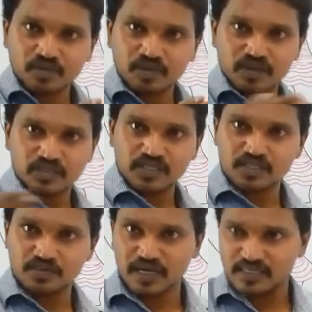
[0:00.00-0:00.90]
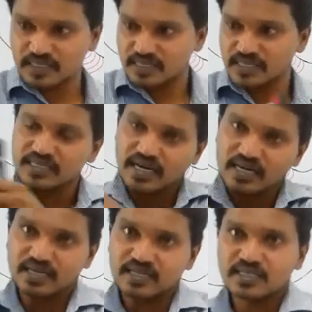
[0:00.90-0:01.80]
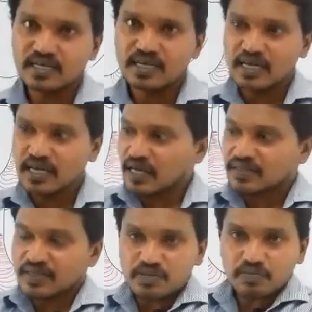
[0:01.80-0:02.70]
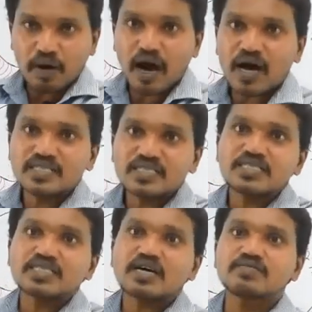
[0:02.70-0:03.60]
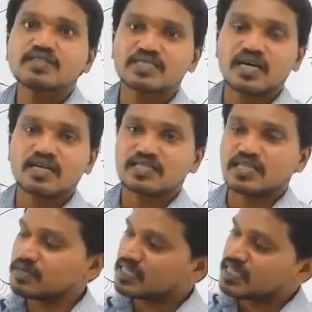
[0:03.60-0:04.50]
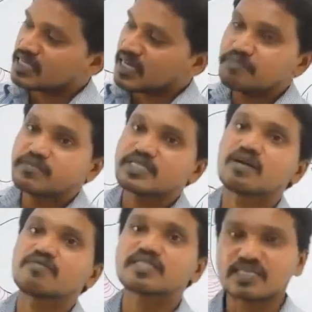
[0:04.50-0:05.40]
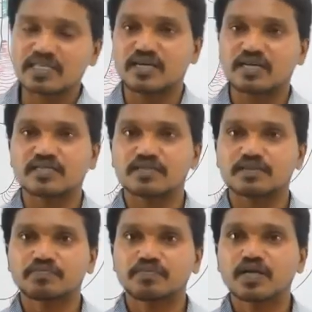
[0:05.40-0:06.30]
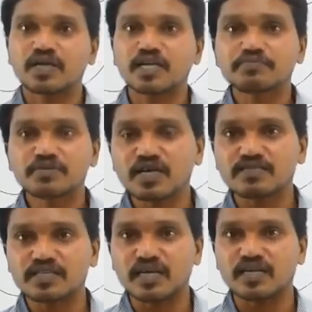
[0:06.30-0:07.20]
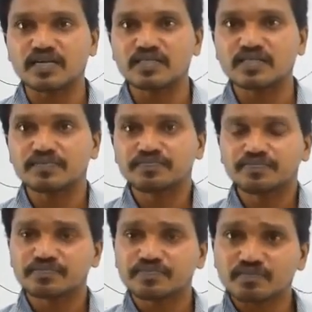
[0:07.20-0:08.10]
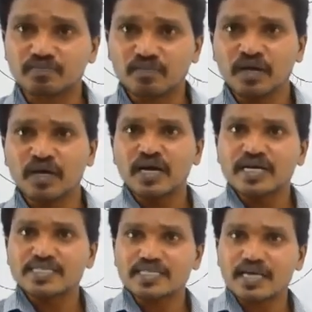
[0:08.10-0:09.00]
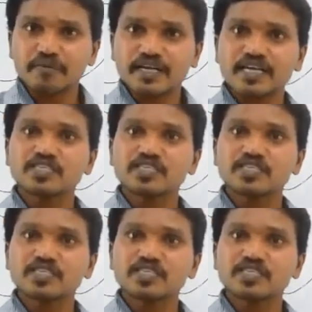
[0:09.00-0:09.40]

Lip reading: Just imagine this is sulcus. This margins of this sulcus, that means this lips of this sulcus, lips of the sulcus separates